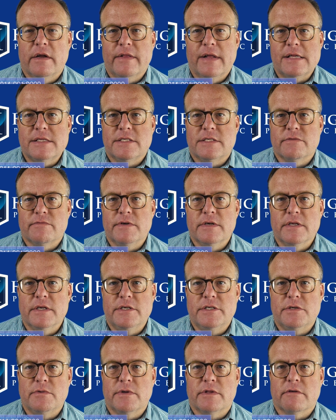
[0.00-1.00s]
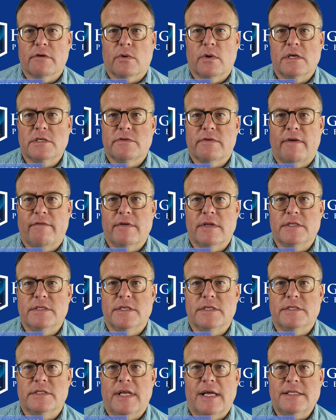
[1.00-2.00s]
And that's the real issue with the request for evidence,
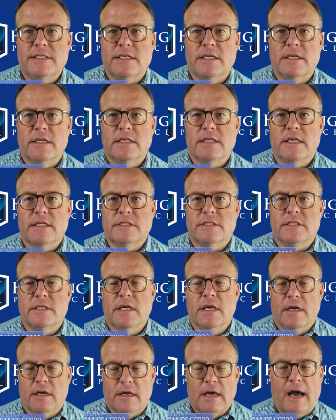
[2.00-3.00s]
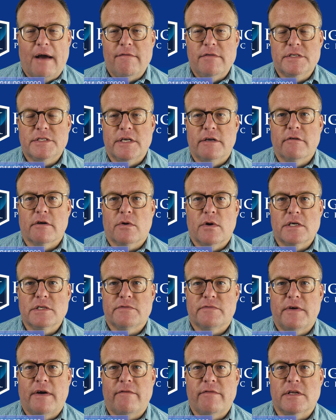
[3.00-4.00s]
is that's, a, that's obviously a
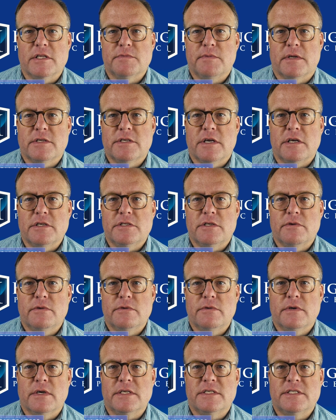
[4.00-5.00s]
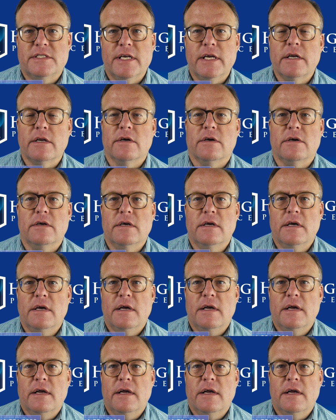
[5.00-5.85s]
request for evidence, but it's also a signal